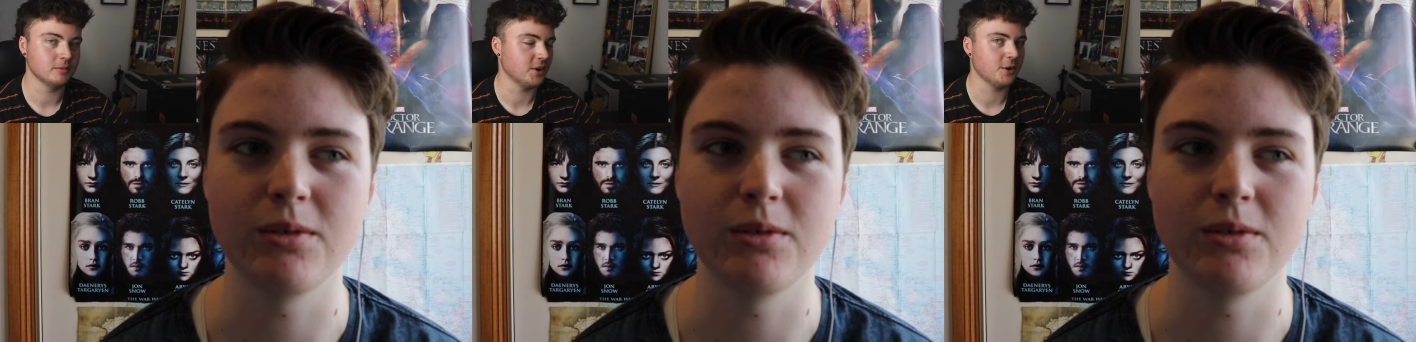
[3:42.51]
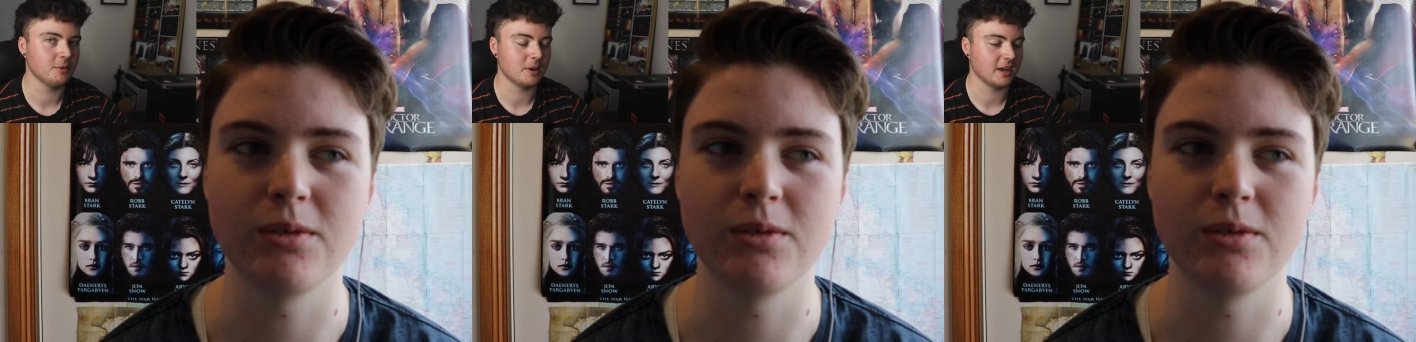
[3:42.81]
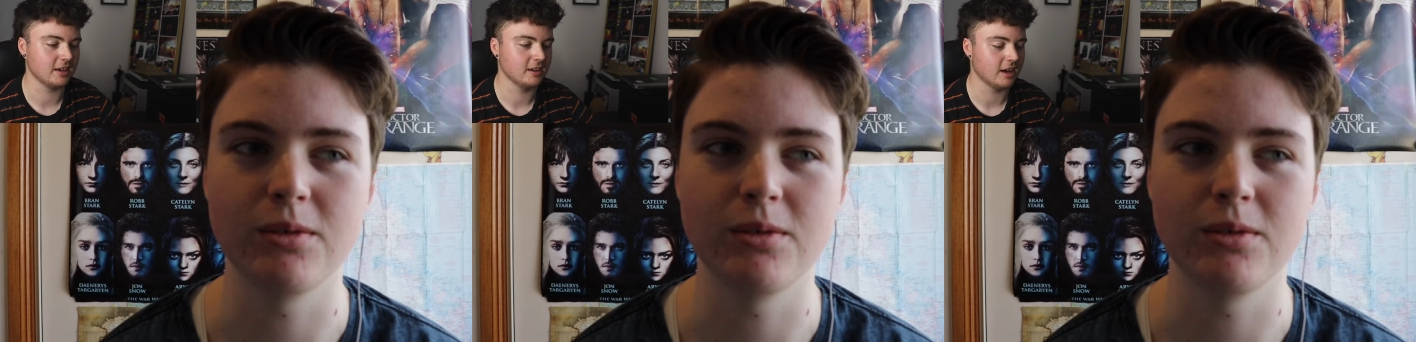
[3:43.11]
Speaker 1: not
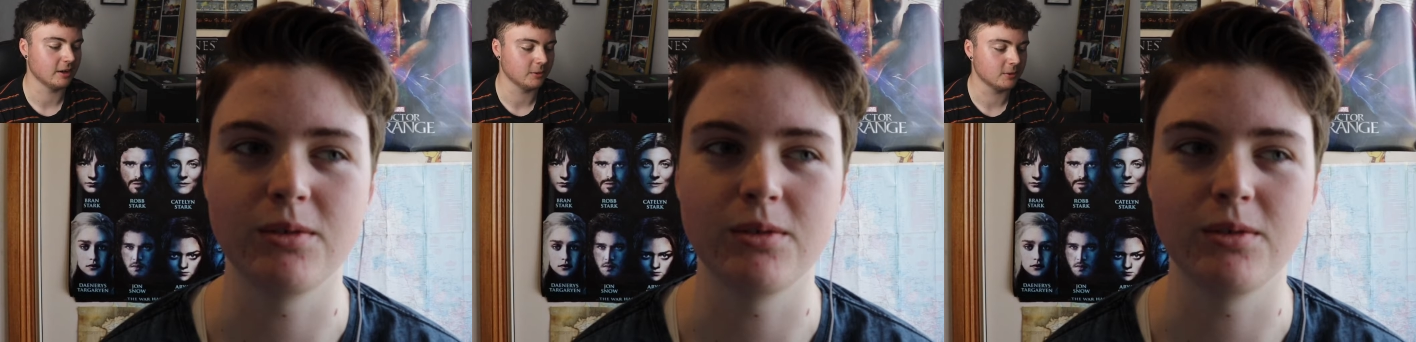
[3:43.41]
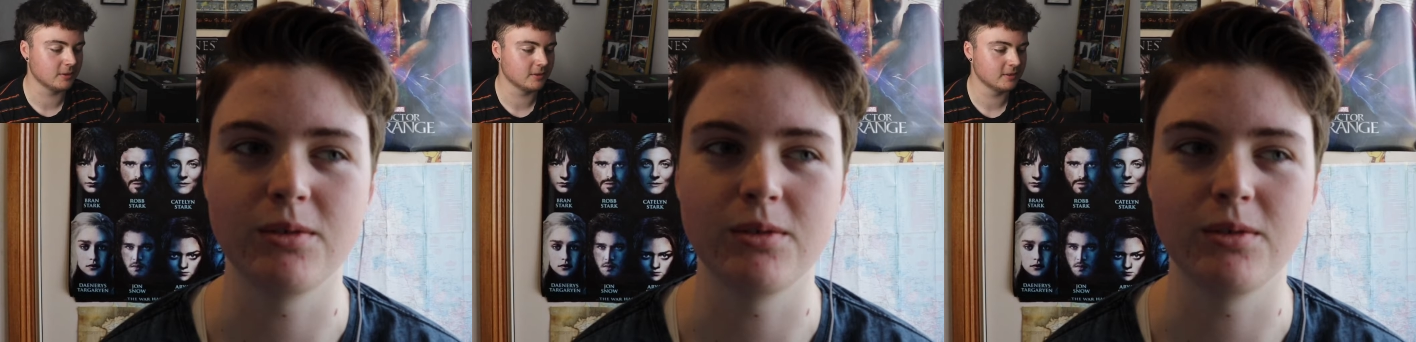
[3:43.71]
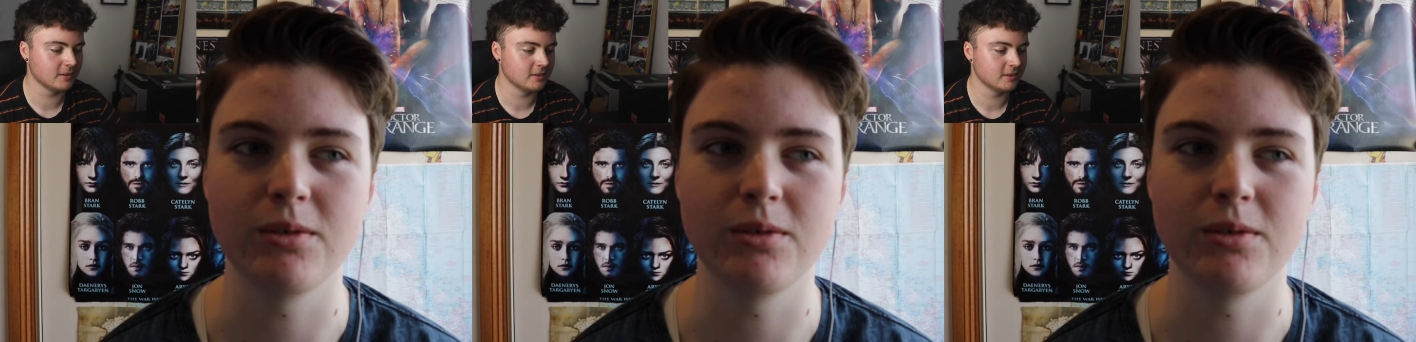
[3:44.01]
me at all.
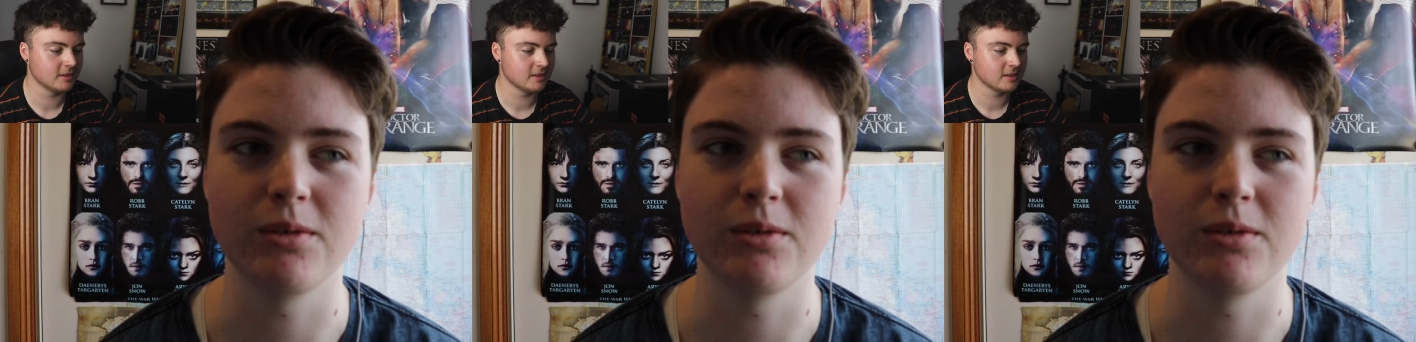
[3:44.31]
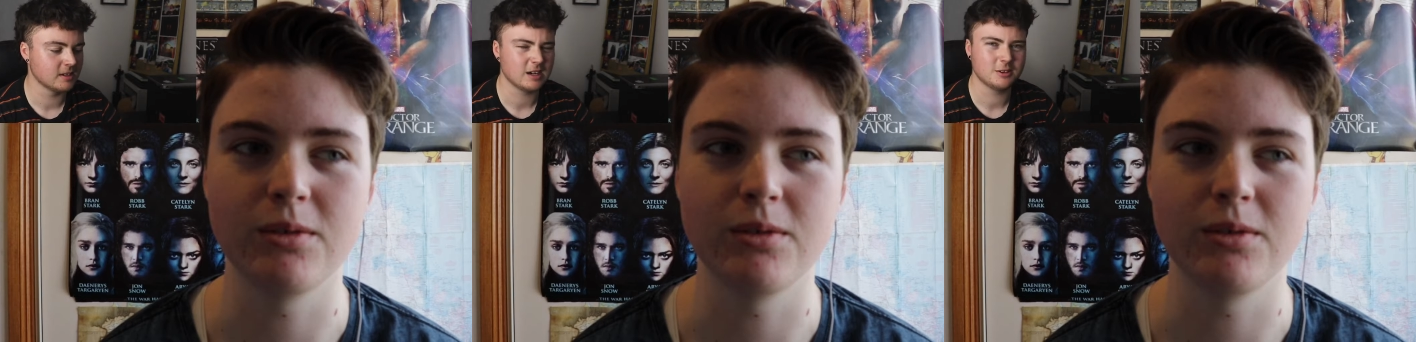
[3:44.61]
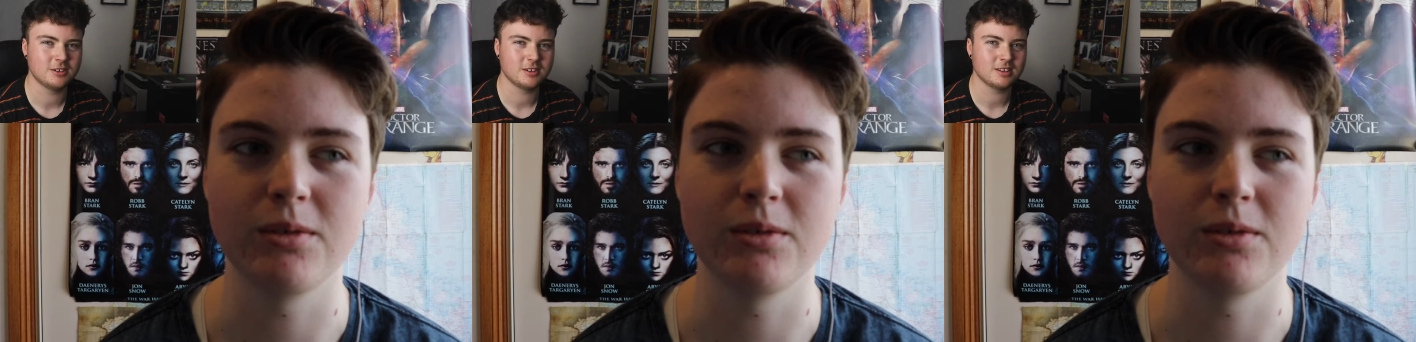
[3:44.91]
I
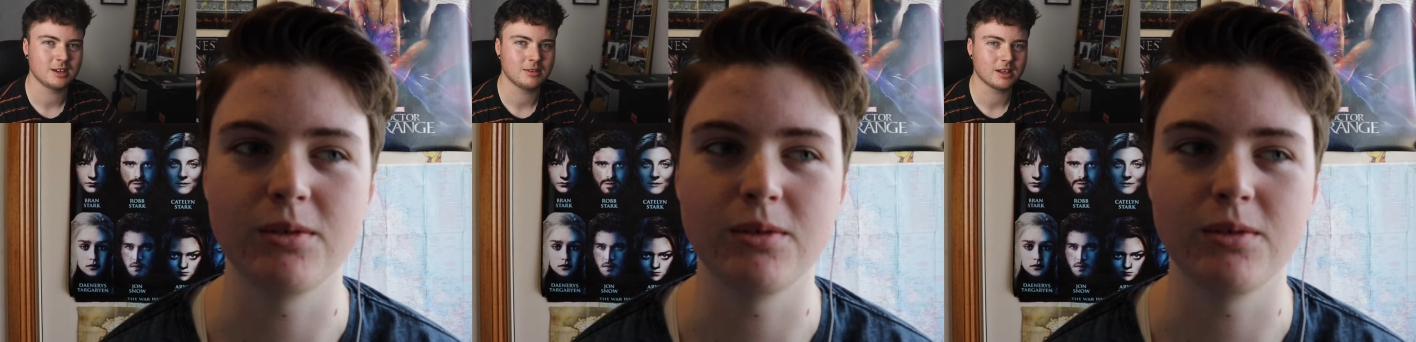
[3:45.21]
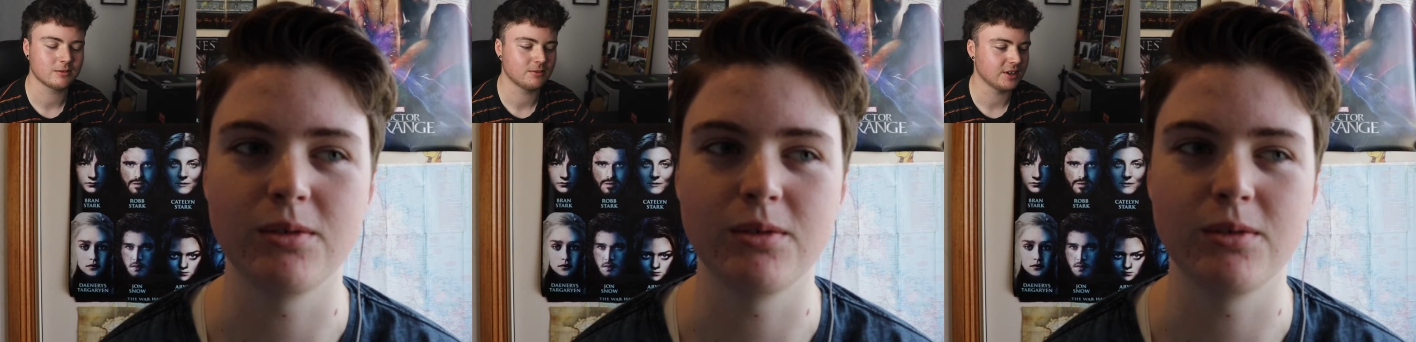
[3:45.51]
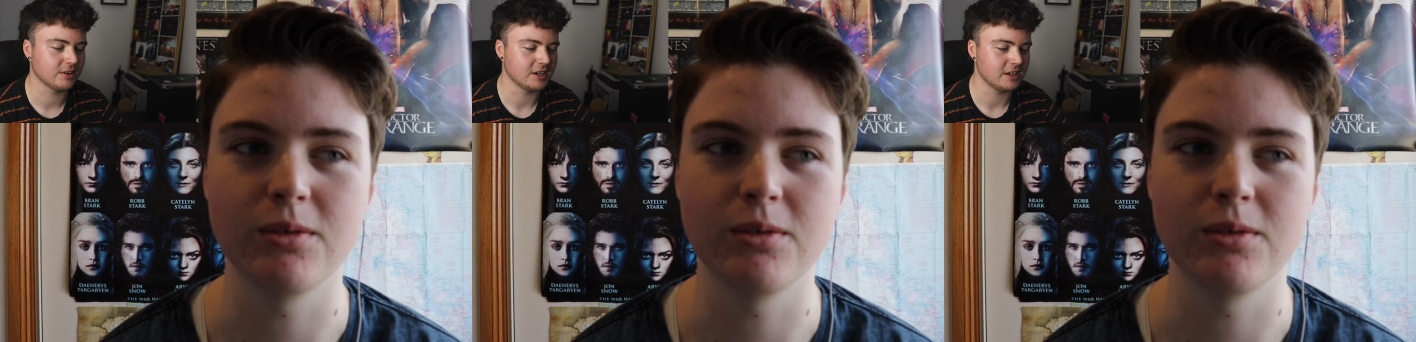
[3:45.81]
also seem like
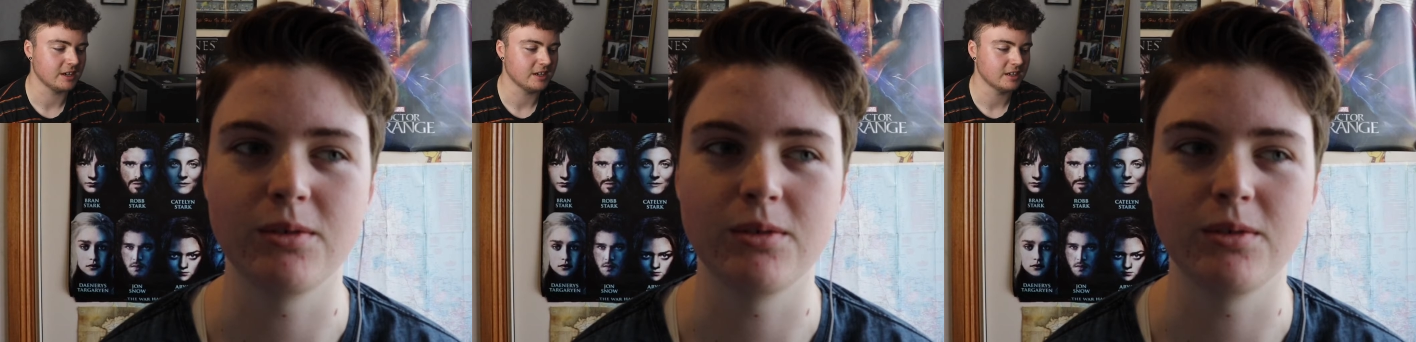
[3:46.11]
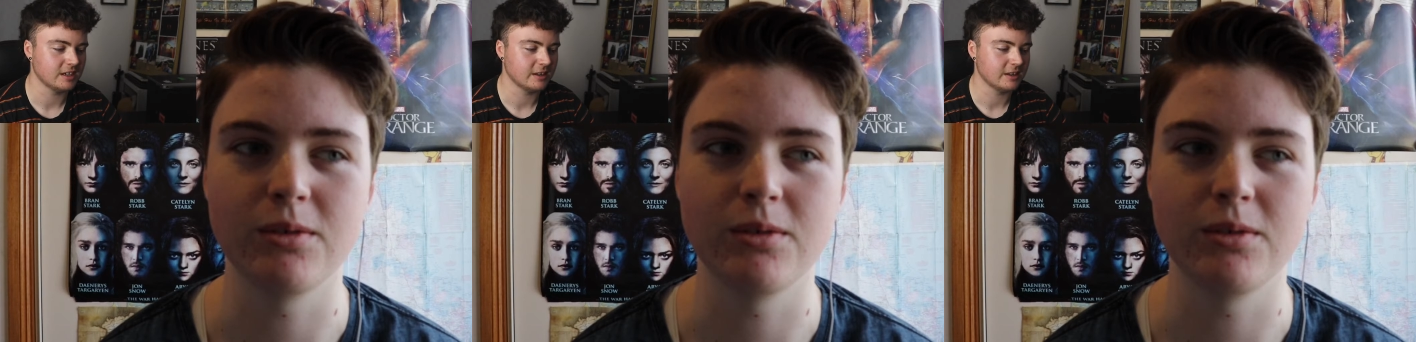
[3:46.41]
very